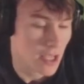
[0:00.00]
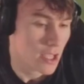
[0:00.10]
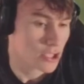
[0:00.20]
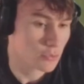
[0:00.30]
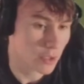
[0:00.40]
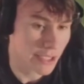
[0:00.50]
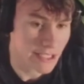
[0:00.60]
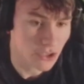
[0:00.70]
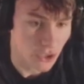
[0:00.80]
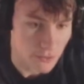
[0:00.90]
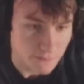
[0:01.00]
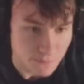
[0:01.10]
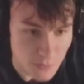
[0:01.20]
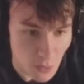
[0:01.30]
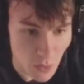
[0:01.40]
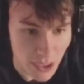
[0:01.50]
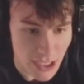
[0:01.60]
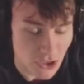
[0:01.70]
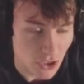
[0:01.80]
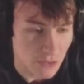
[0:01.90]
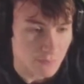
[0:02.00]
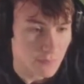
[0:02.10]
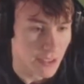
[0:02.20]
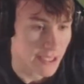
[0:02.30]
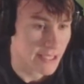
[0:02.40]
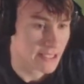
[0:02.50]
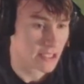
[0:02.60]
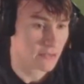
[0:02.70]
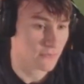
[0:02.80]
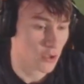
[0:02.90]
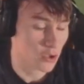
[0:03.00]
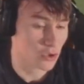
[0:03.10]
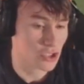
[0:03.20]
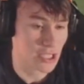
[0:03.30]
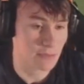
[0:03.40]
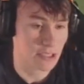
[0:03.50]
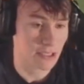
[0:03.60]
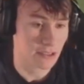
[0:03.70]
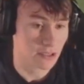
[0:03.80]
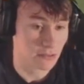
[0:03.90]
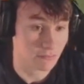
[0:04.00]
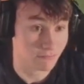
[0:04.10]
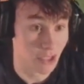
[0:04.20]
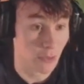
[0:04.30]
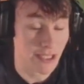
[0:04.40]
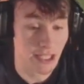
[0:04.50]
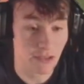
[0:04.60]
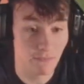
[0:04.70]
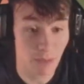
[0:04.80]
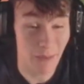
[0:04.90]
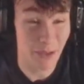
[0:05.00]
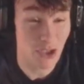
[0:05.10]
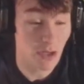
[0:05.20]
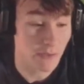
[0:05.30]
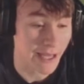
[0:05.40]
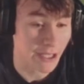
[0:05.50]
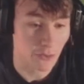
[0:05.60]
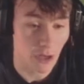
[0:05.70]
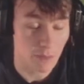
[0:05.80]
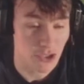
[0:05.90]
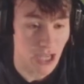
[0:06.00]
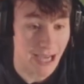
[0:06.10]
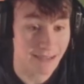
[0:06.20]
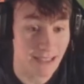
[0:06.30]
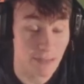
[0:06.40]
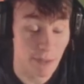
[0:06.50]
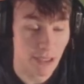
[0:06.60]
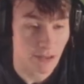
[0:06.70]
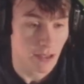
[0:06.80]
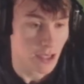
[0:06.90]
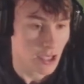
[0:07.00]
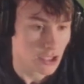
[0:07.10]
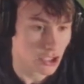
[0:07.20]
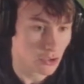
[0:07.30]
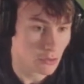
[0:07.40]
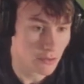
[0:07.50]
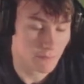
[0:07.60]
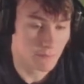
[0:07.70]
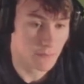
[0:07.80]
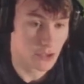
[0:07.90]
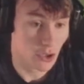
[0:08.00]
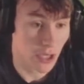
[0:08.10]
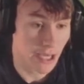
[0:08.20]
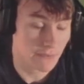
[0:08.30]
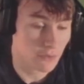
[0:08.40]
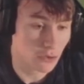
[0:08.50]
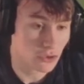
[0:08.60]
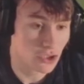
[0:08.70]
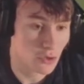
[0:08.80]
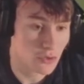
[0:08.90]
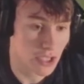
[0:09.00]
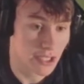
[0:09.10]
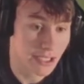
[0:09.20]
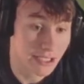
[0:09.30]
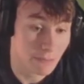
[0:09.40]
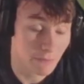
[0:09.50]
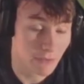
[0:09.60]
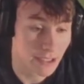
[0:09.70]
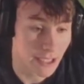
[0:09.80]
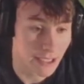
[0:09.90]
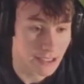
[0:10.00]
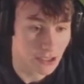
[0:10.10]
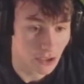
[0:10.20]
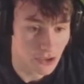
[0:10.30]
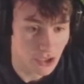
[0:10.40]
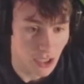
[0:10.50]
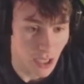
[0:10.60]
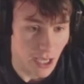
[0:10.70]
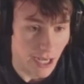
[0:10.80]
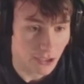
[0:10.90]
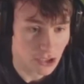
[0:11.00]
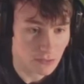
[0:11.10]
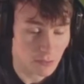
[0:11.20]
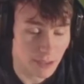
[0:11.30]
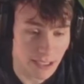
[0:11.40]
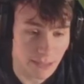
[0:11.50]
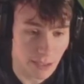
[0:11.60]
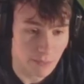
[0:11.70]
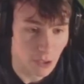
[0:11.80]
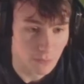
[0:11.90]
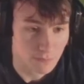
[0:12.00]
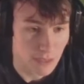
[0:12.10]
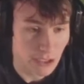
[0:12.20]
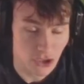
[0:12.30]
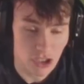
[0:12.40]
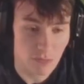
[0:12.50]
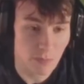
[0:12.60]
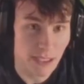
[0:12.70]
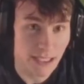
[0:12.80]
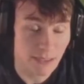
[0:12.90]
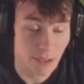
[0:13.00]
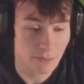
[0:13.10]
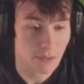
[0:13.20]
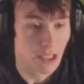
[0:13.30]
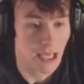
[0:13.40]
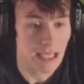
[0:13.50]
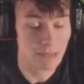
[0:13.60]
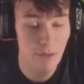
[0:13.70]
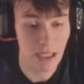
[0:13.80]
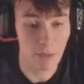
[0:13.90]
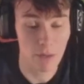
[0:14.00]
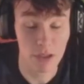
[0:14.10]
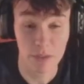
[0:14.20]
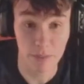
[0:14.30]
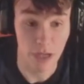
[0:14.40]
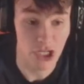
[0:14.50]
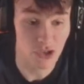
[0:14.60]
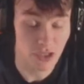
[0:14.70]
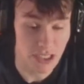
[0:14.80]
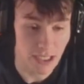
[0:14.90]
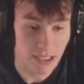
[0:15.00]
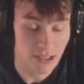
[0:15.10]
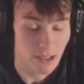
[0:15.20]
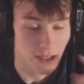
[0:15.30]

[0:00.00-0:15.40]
So what he's doing is Flowcooks is able to, Mbappe doesn't really have any other options at this minute. So Flowcooks knows that he can commit Van Dijk as he does. He doesn't completely commit him though. He doesn't completely commit him. He can bring him out and put a bit of pressure on as he did.